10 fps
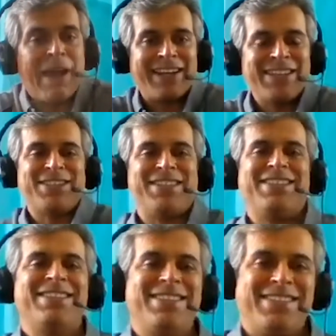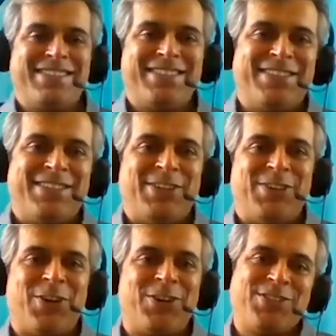Magnuson,
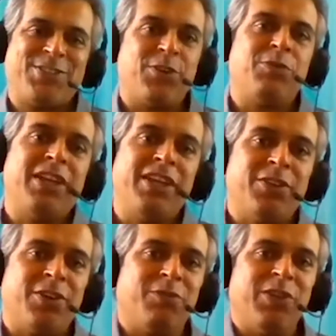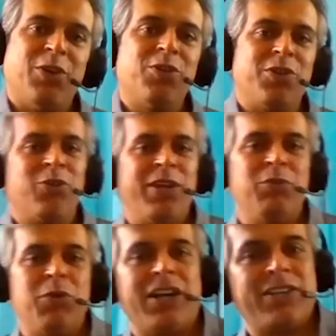not only, we don't only
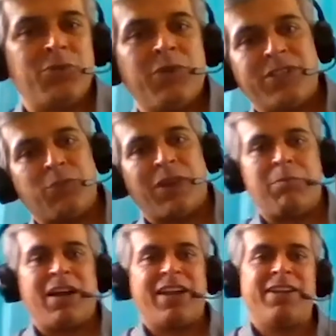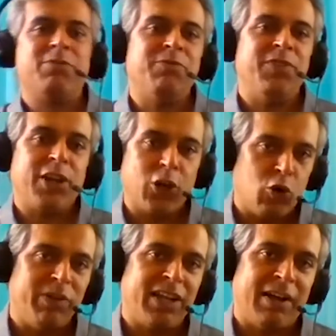work towards one market. We're a
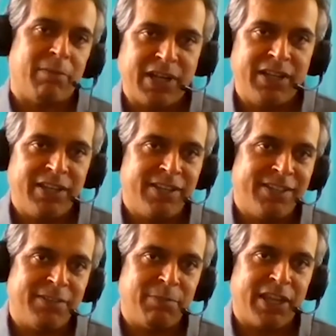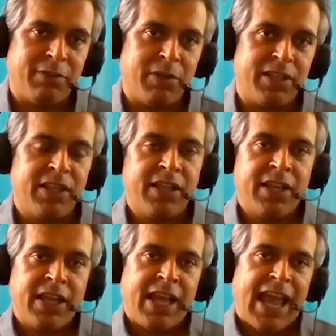global company to begin with.
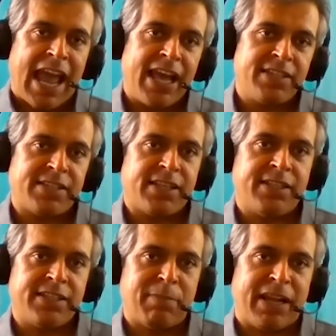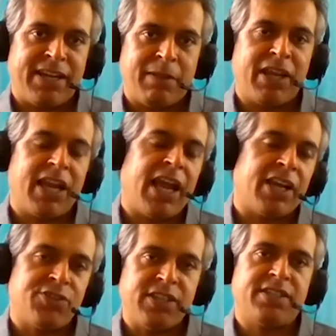As this pandemic
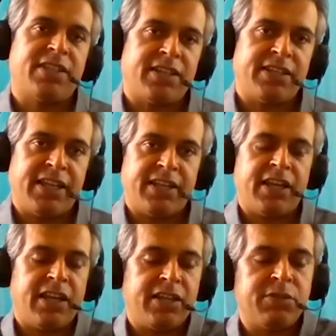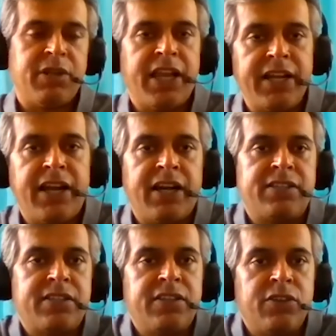actually started to hit
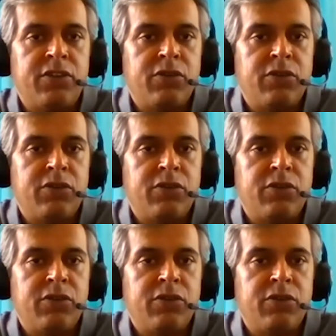us,